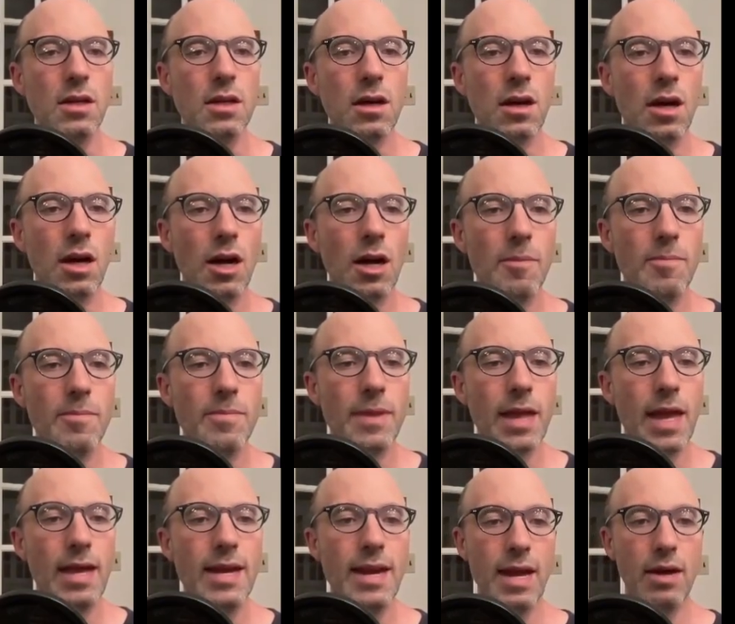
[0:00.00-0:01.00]
Um,
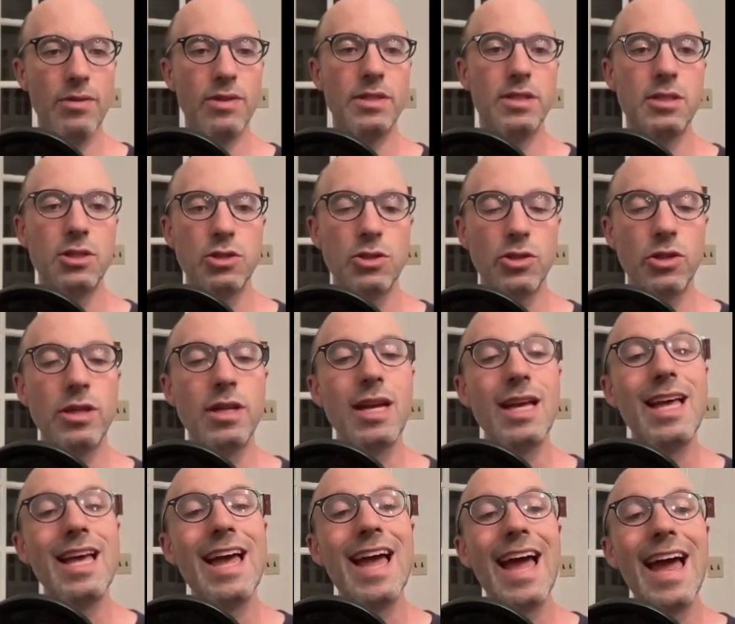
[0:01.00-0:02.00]
and now this is good.
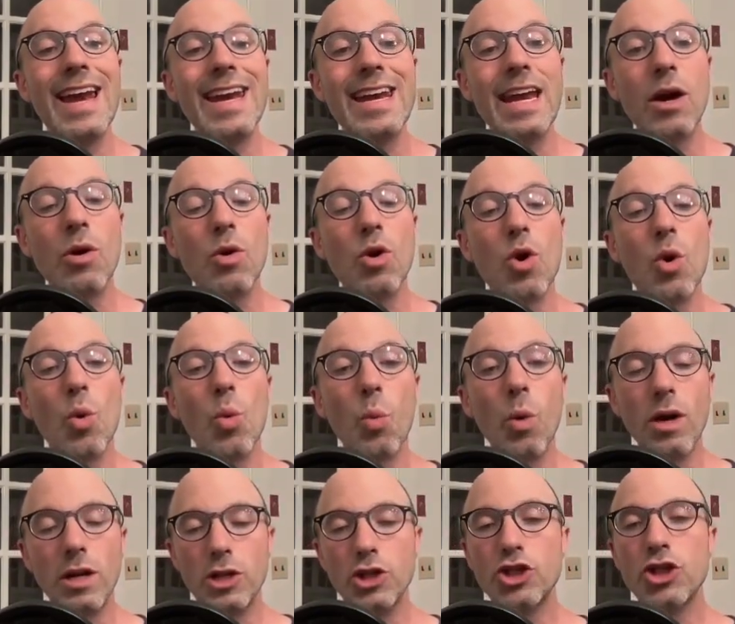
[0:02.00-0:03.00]
Now,
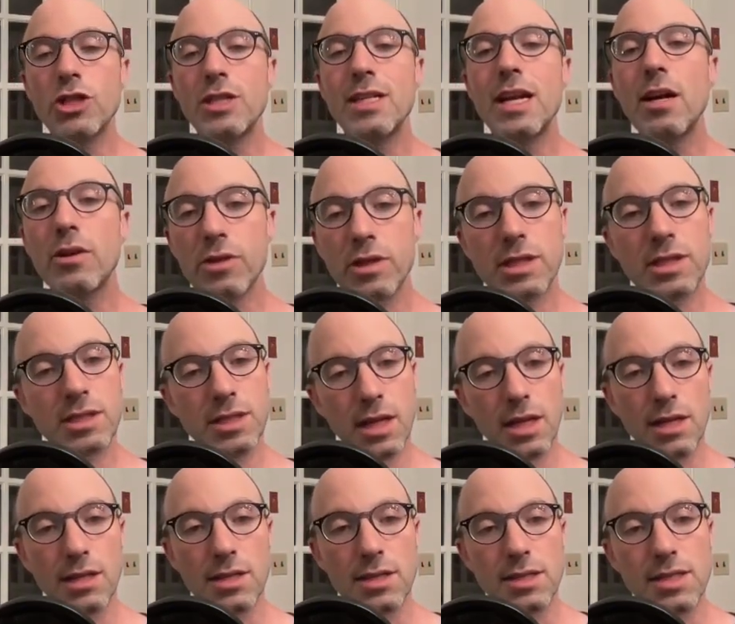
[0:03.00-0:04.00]
what generic
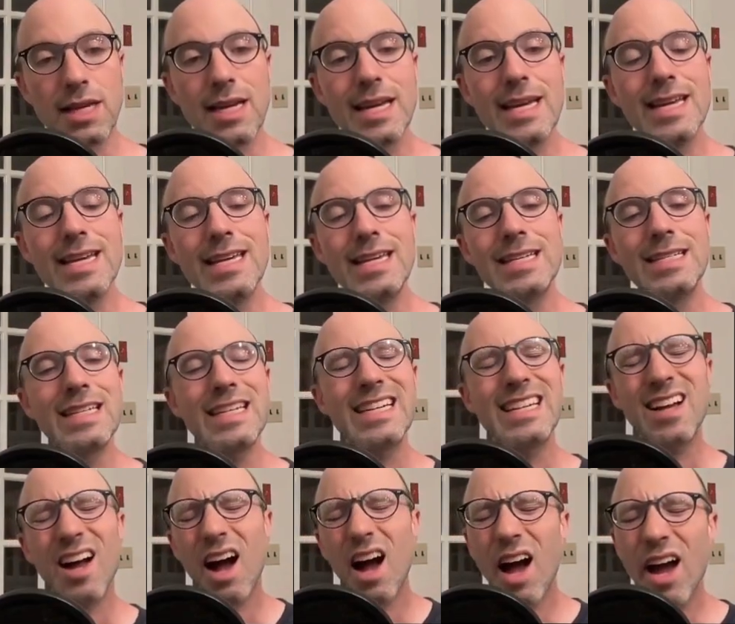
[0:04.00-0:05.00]
does is it
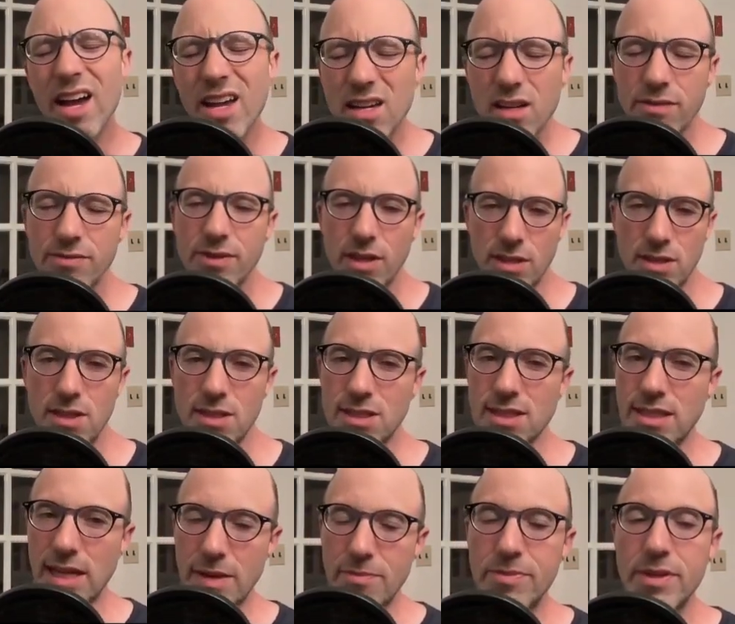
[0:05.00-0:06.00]
kind of does the
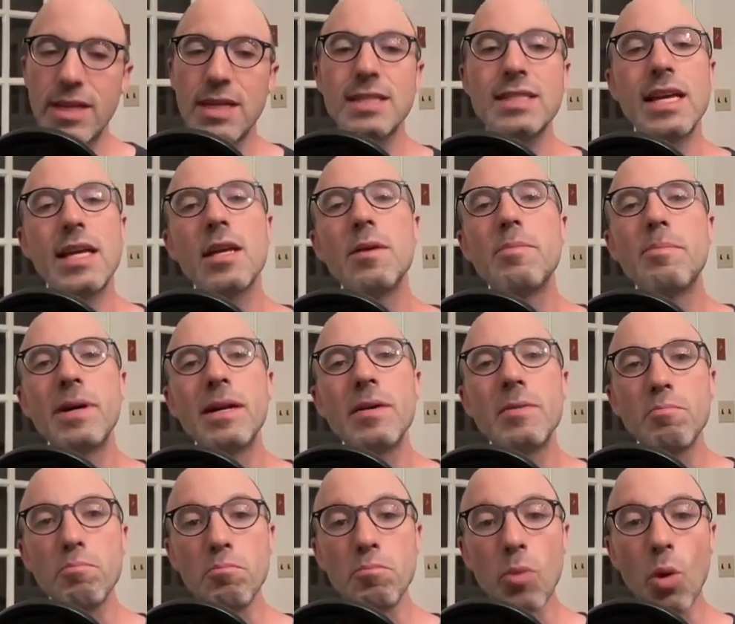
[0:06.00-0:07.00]
same thing as data, but
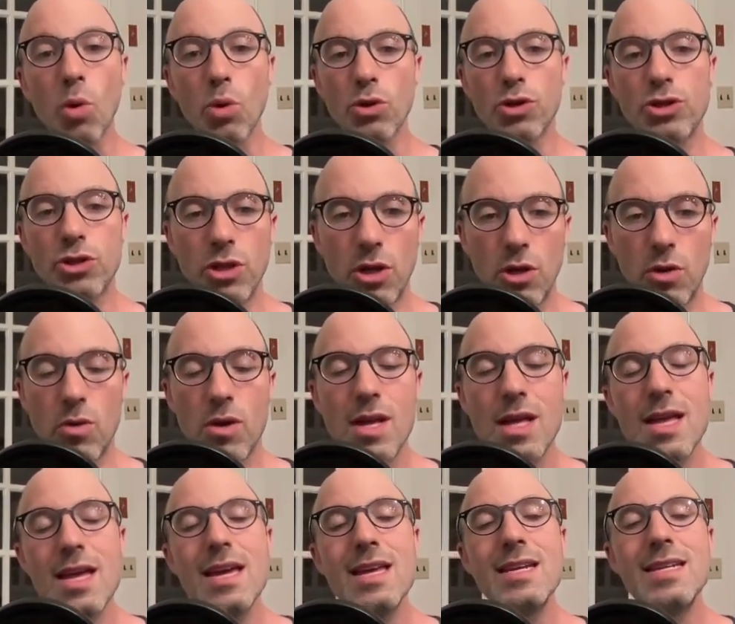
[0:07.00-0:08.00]
more so.
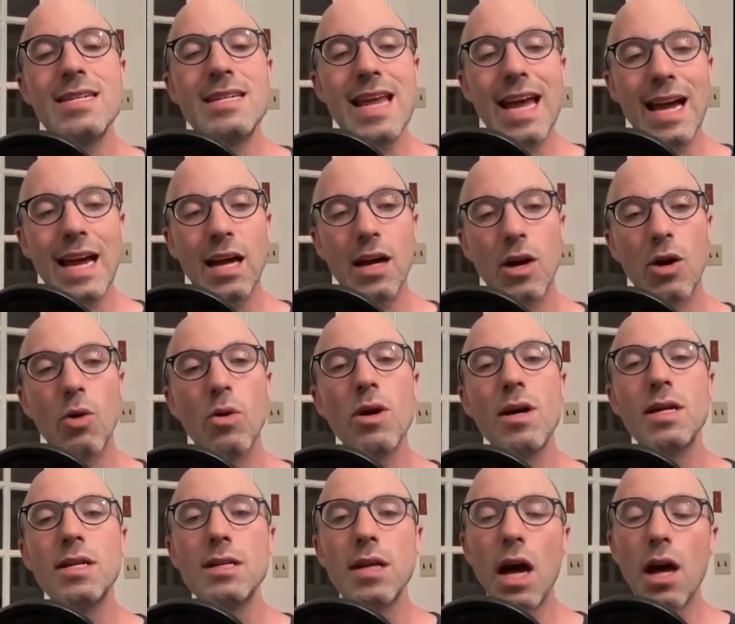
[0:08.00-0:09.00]
Now,
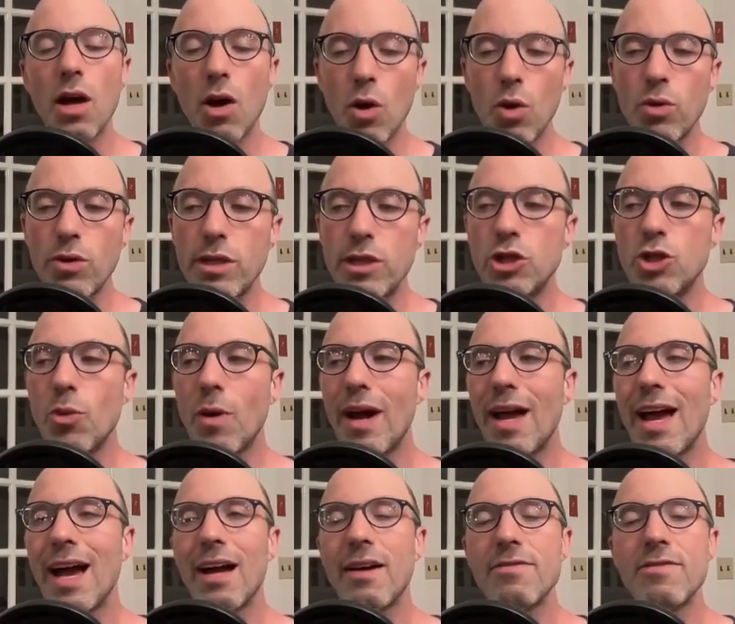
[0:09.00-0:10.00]
not only do I
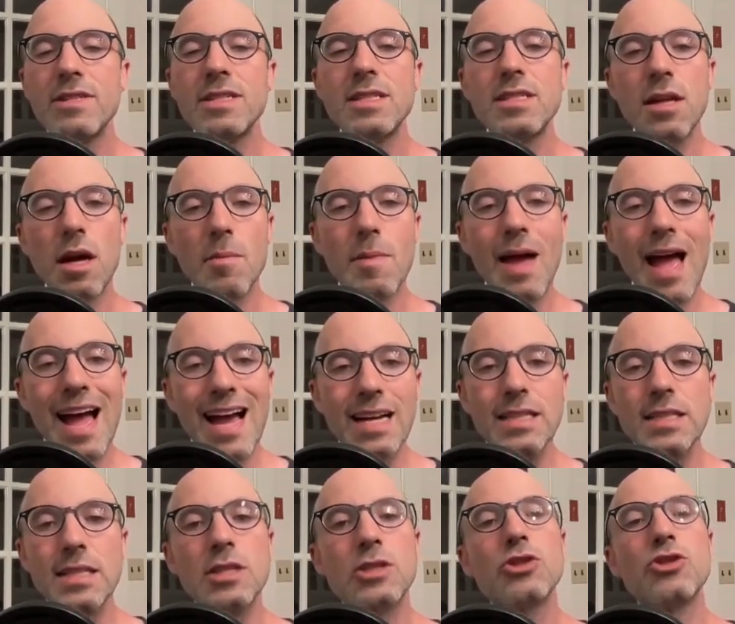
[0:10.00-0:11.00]
have some
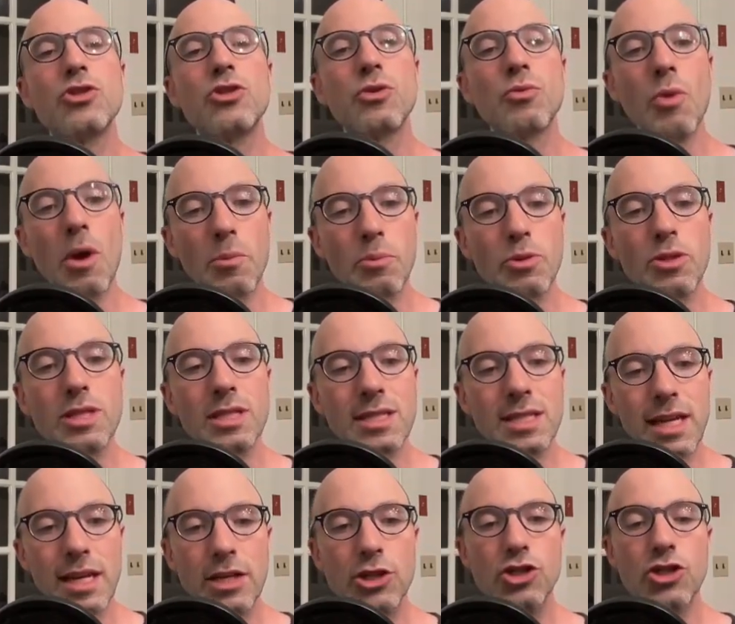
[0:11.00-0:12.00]
access to the
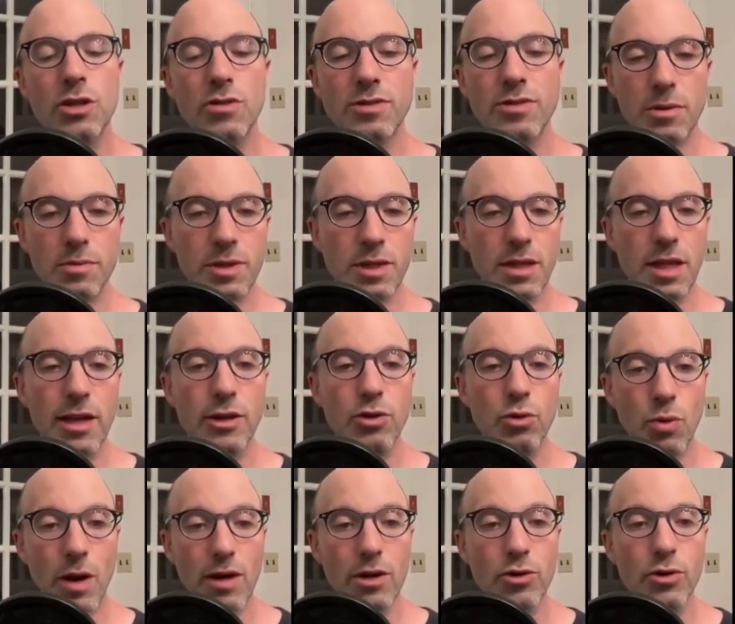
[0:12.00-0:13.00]
representation of something like
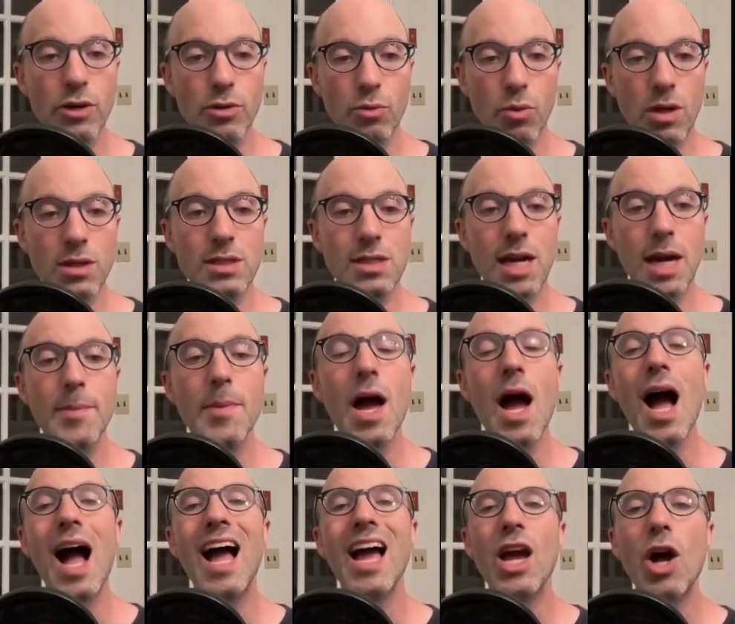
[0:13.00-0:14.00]
record at runtime,
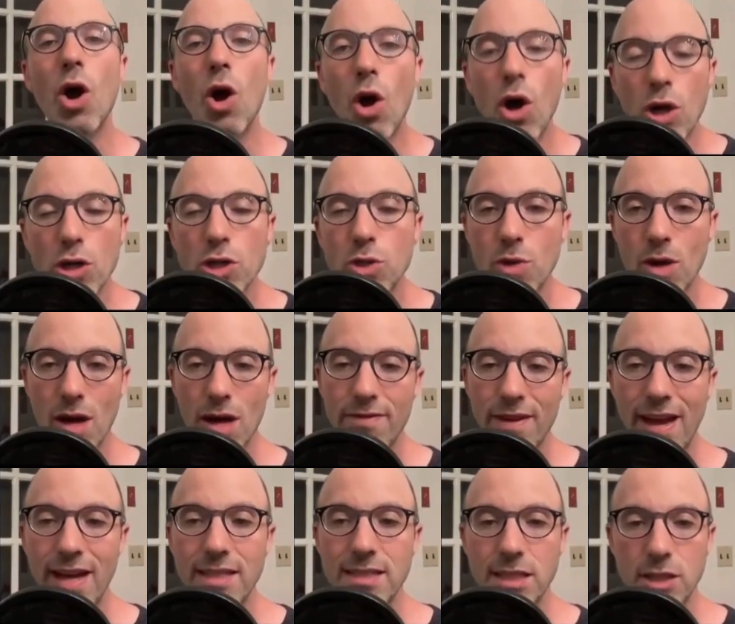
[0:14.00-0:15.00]
I also have
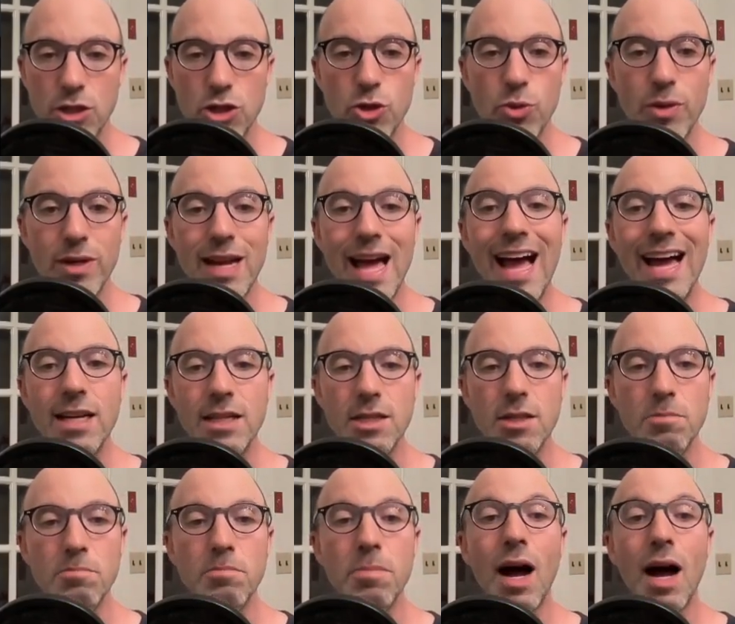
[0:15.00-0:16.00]
access to it at
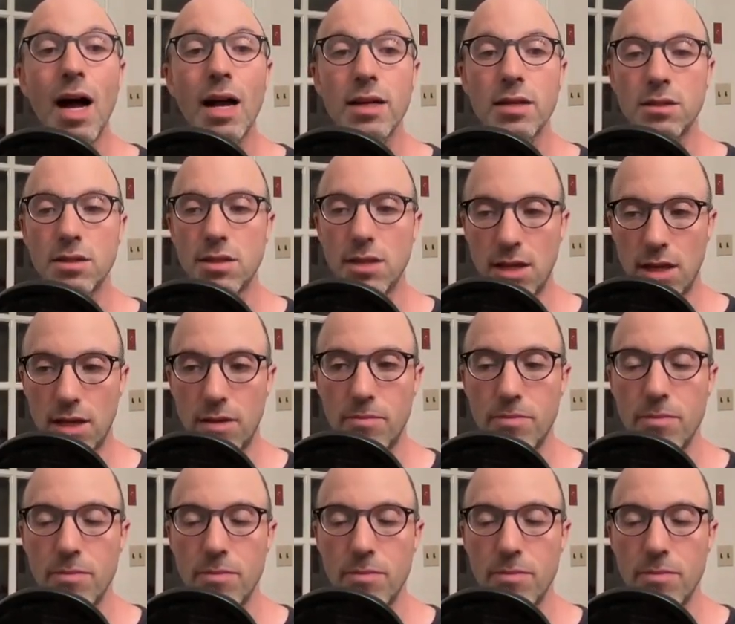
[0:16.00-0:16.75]
compile time.